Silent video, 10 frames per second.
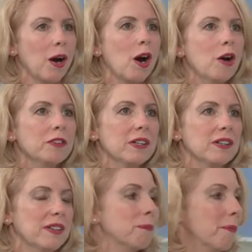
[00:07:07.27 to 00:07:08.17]
over
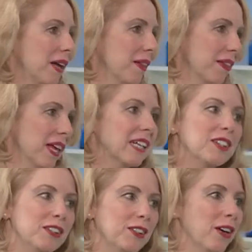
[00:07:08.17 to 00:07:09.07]
the month,
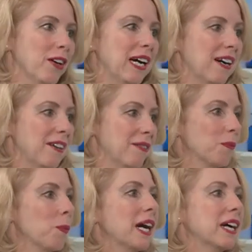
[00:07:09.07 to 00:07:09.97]
as you know, our
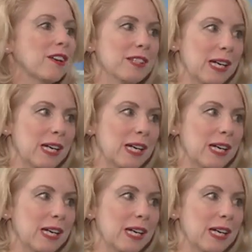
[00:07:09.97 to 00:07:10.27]
weight goes